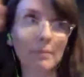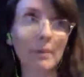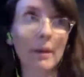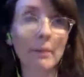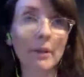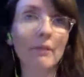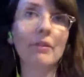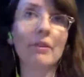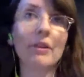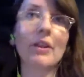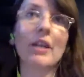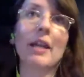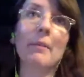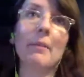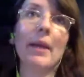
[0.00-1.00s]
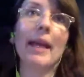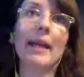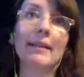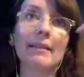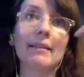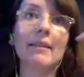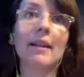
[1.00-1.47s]
prepping for their
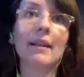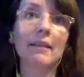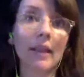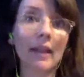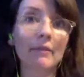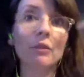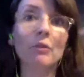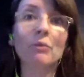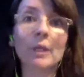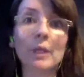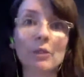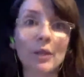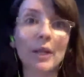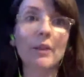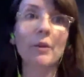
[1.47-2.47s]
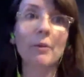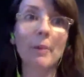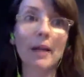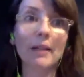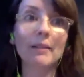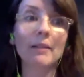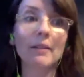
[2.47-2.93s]
campaigns. It's like they have to retrain their
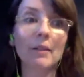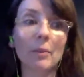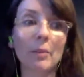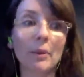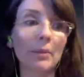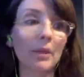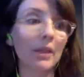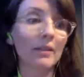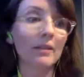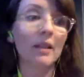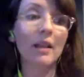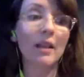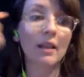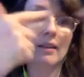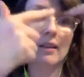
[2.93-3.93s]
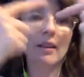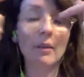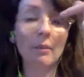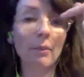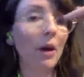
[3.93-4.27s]
minds a little bit, because a